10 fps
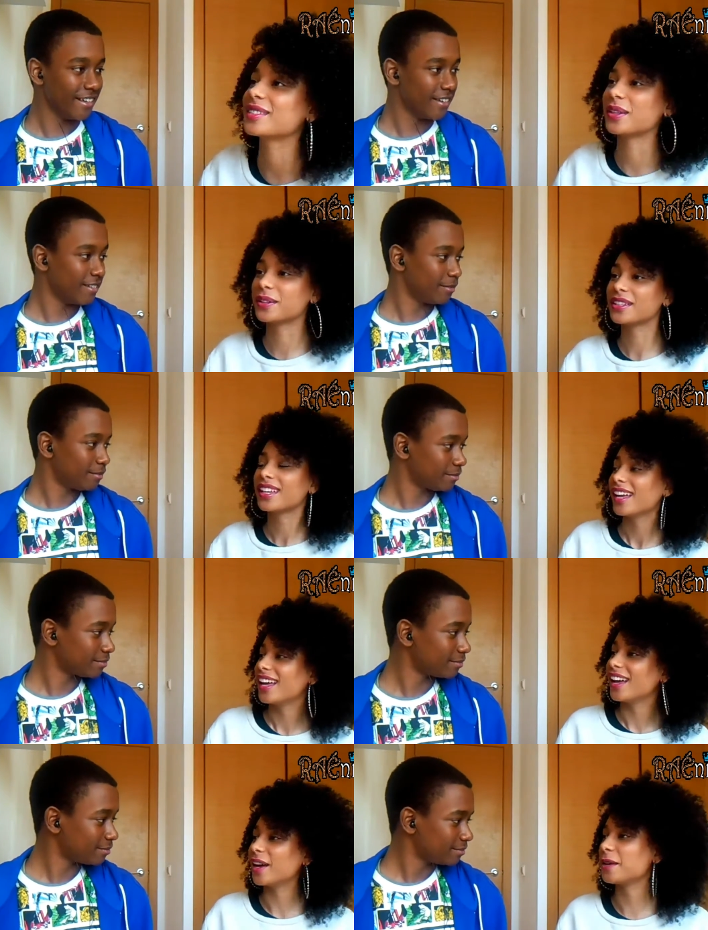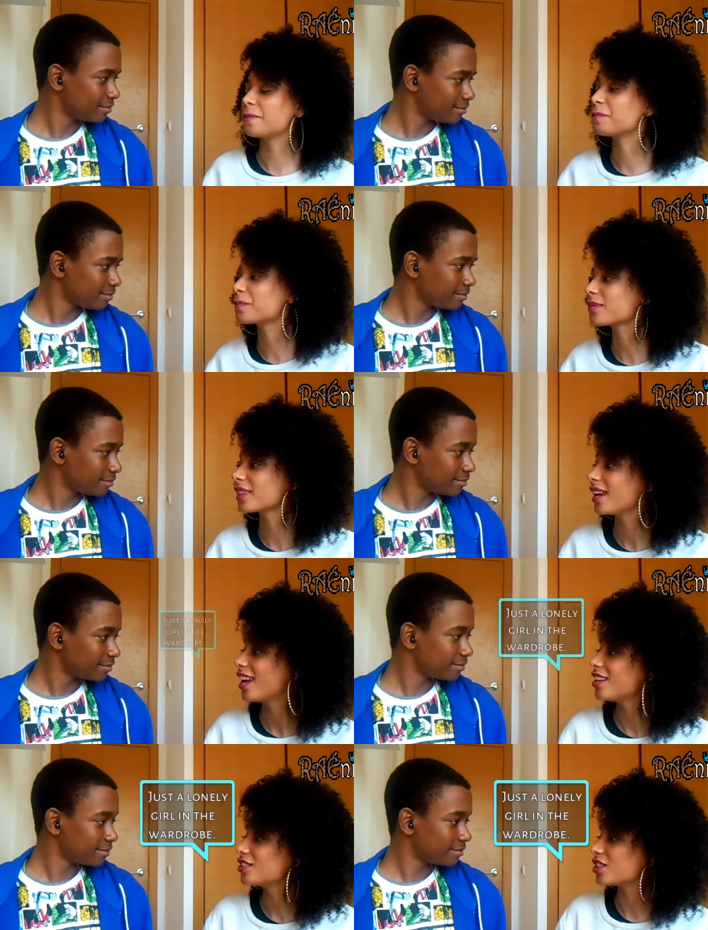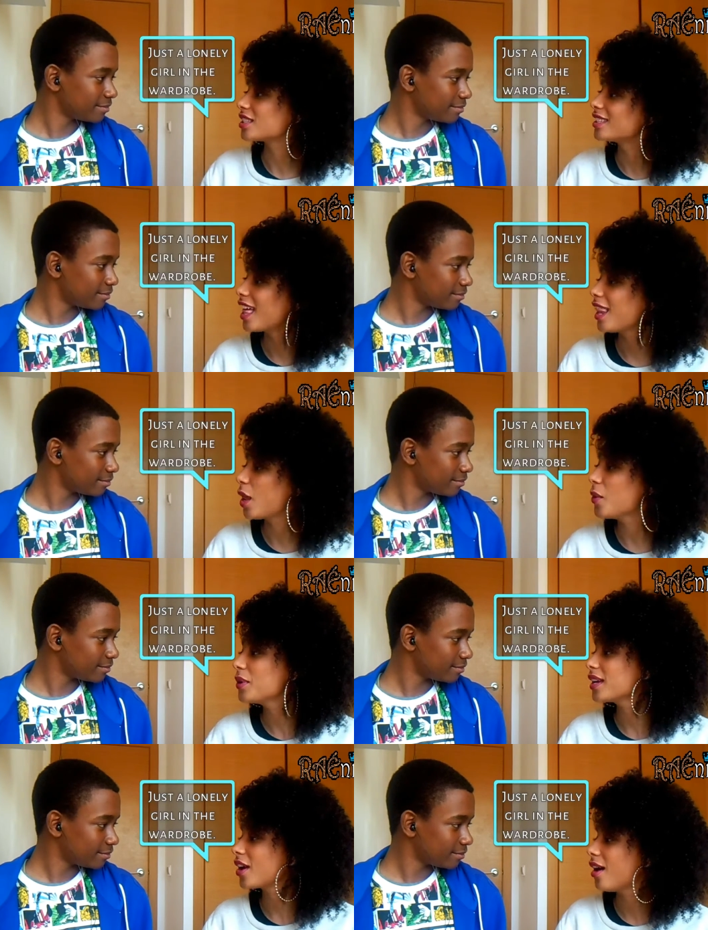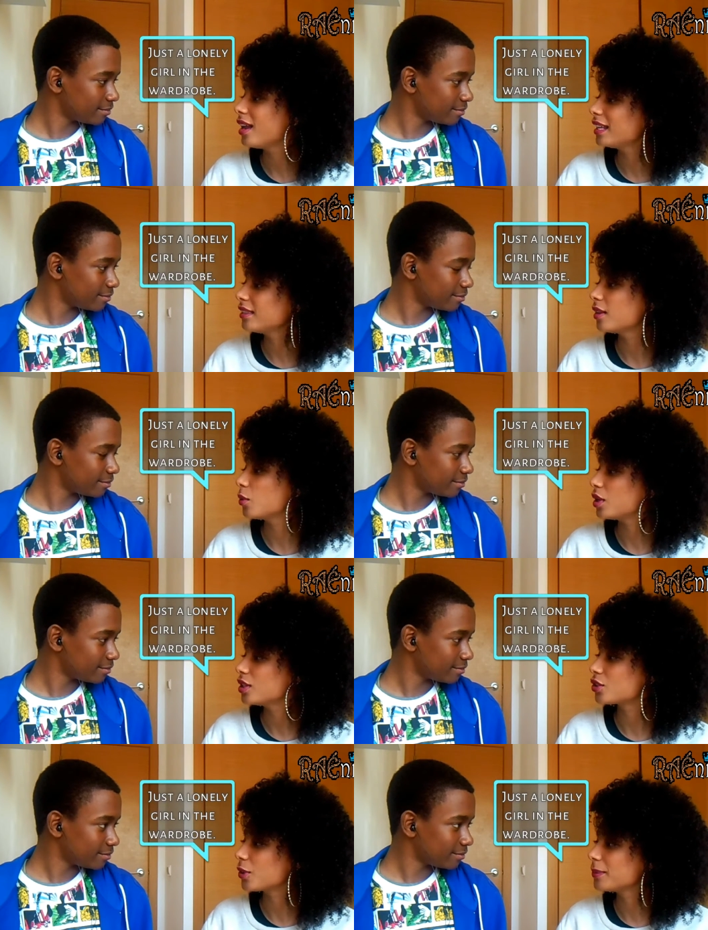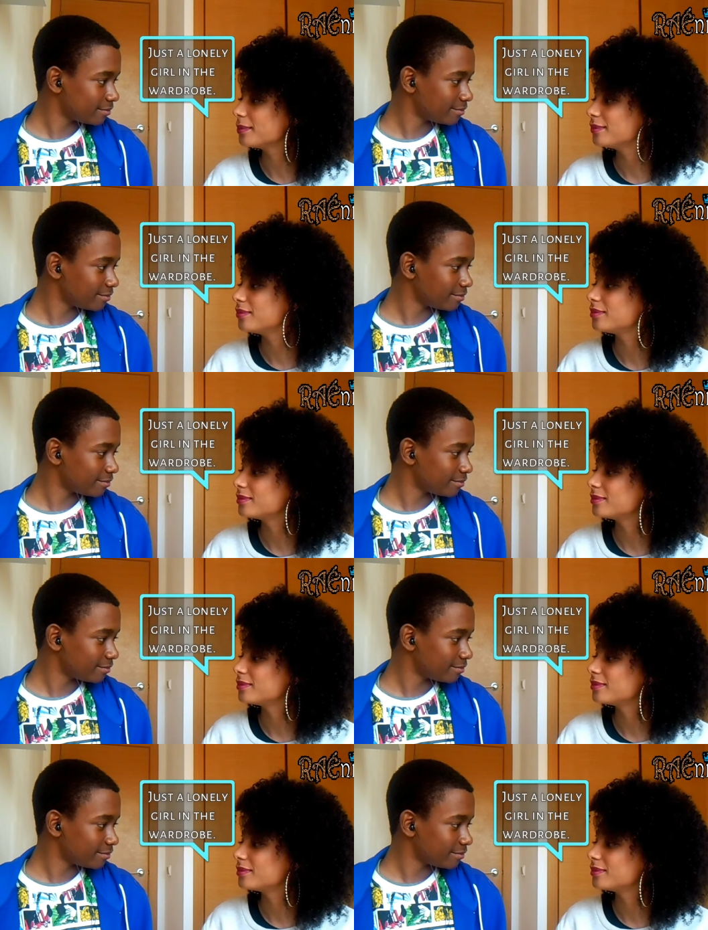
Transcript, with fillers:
Speaker 1: Alright, next one. Um, just a lonely girl in the wardrobe.